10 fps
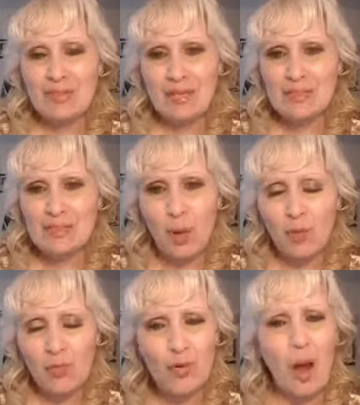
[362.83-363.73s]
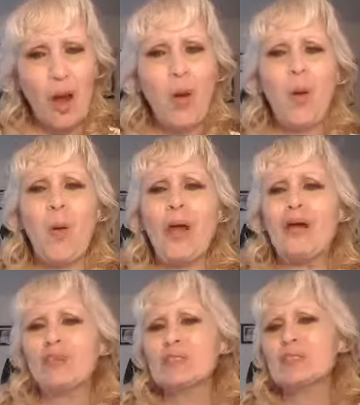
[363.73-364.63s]
you think it's over? Oh,
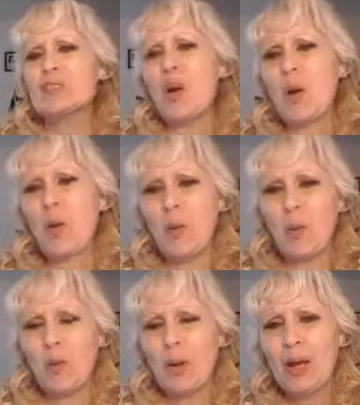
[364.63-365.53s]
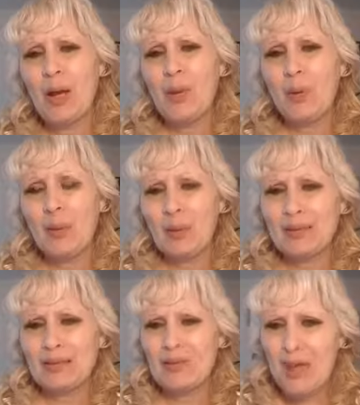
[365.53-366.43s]
heavens, no. We
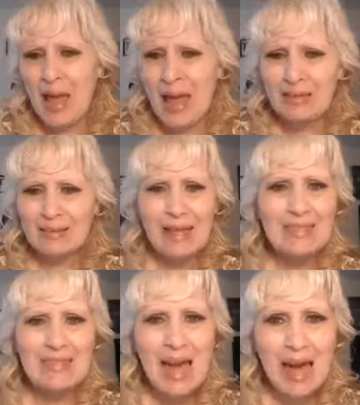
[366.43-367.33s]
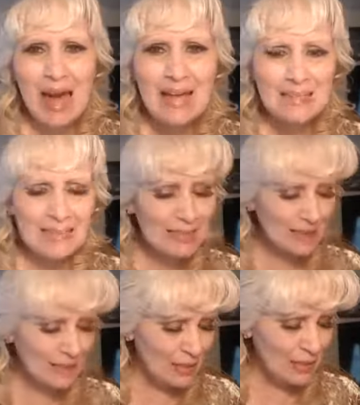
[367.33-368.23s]
wouldn't leave you hanging like that.
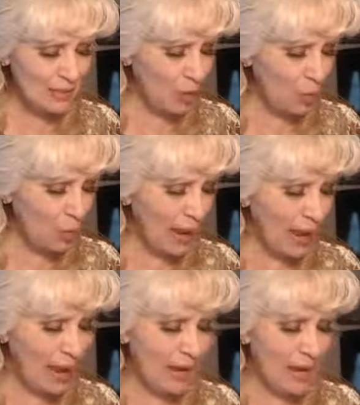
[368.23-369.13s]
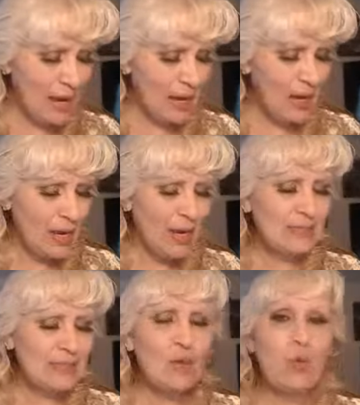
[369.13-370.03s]
No way
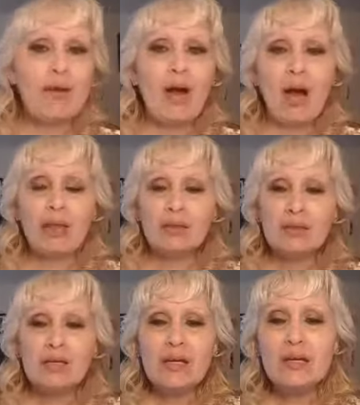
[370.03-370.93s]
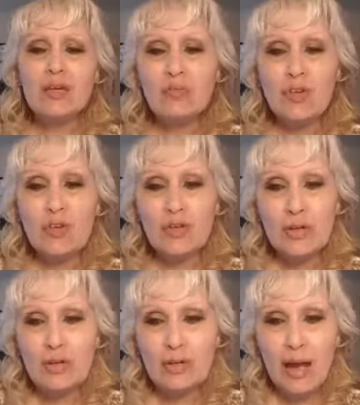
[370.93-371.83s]
it's going a little further
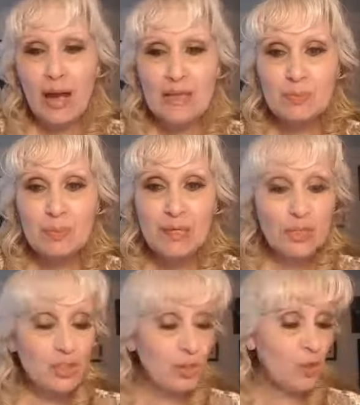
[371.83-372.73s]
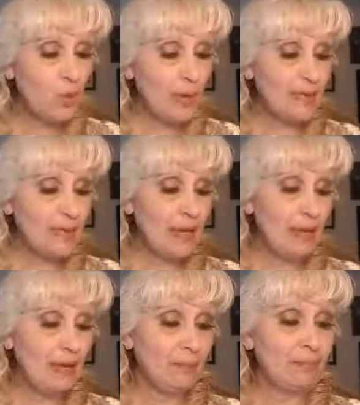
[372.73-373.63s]
here, guys, because you're going to
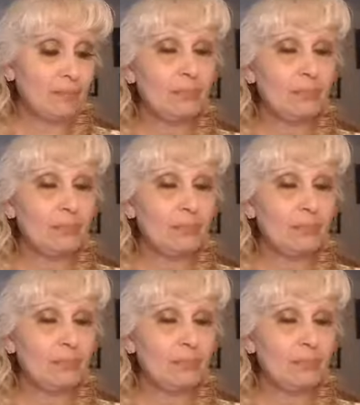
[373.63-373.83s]
get,